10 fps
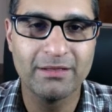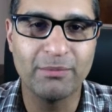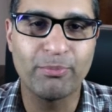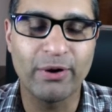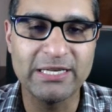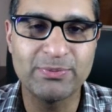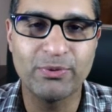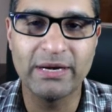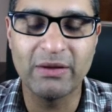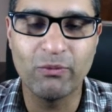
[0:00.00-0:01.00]
price
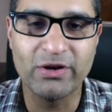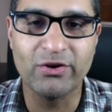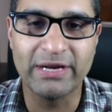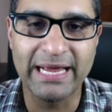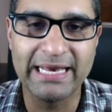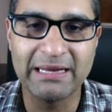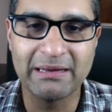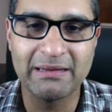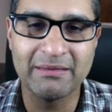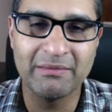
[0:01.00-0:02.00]
point of what you're
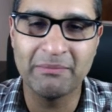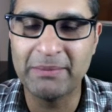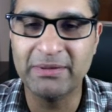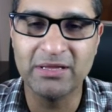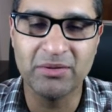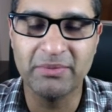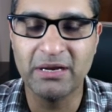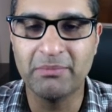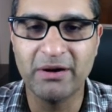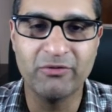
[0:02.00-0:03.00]
getting, maybe a little bit
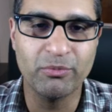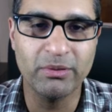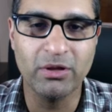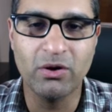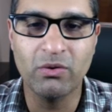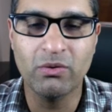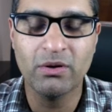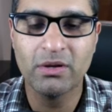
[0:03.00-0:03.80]
above or below